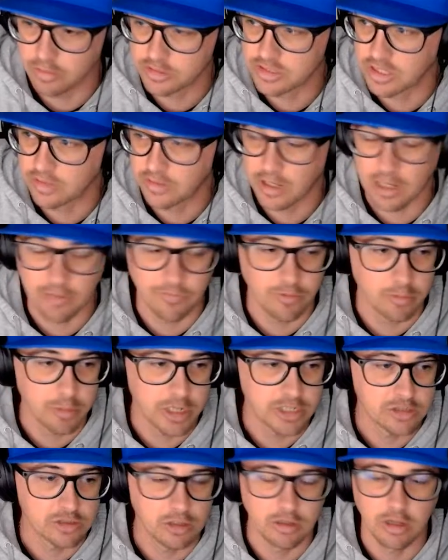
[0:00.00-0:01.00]
send that
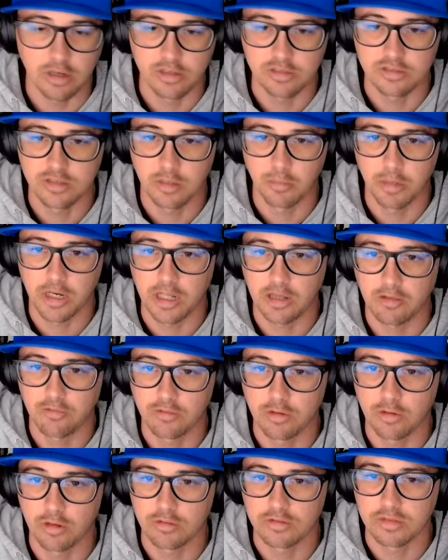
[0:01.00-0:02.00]
information along to somebody
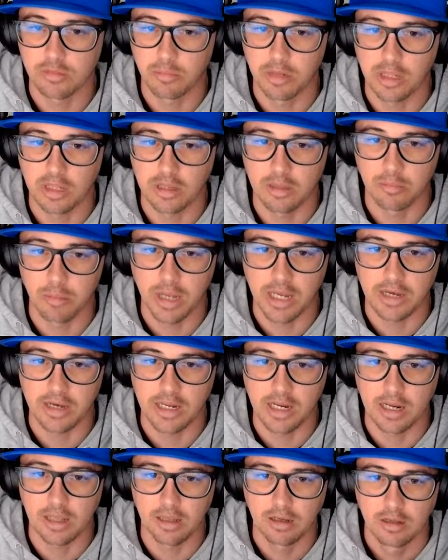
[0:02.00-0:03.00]
if you know somebody that might
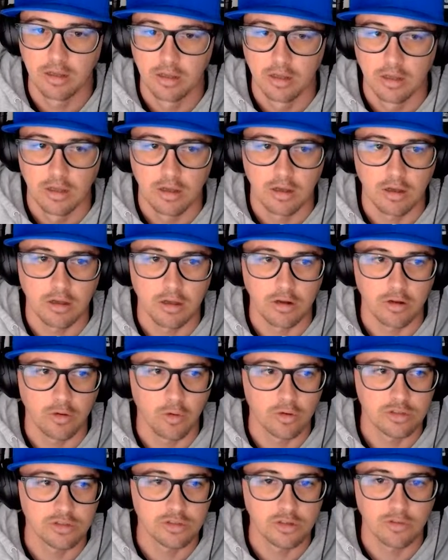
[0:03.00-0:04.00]
need it.
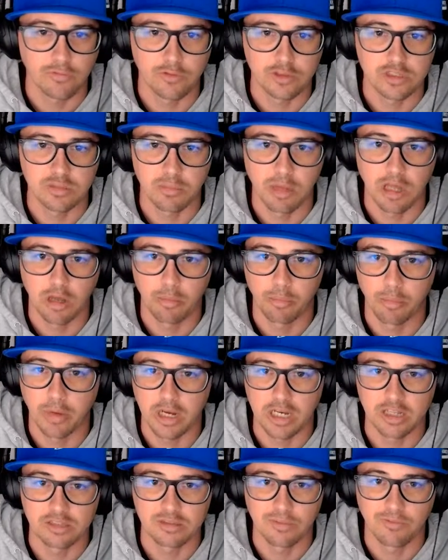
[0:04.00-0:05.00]
Is looking for some help,
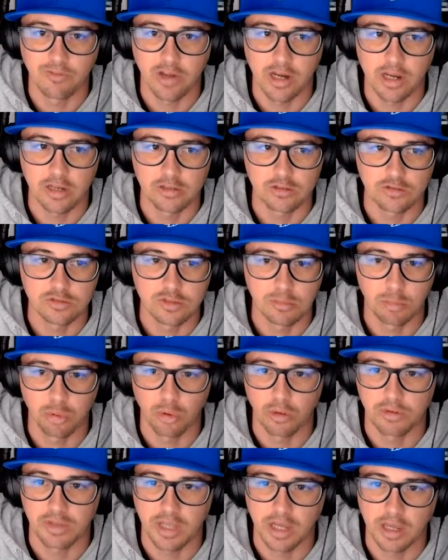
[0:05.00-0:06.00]
might need some financial
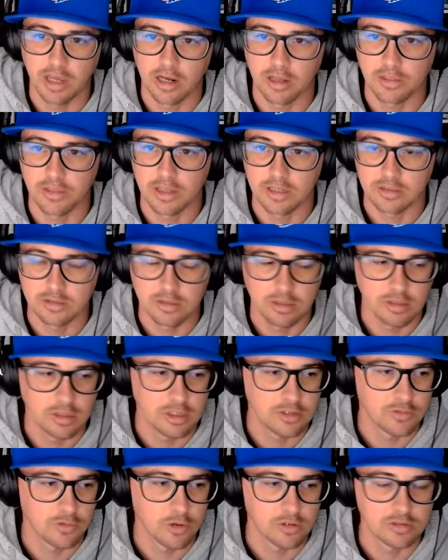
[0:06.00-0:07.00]
support, that kind of thing.
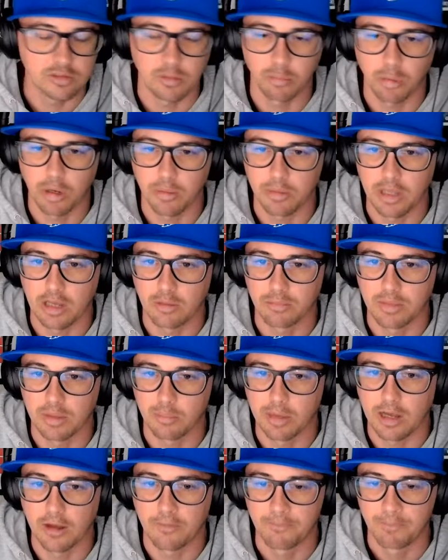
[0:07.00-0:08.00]
These folks could probably help
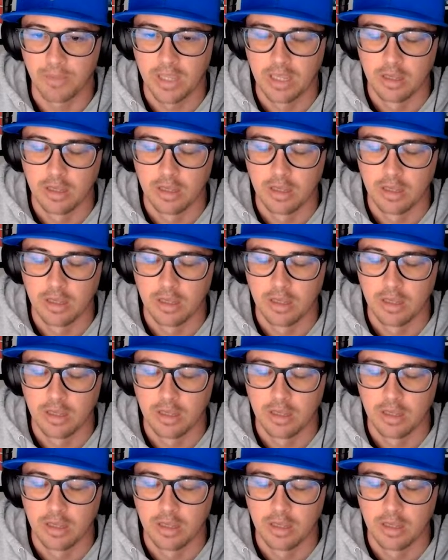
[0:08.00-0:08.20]
them out.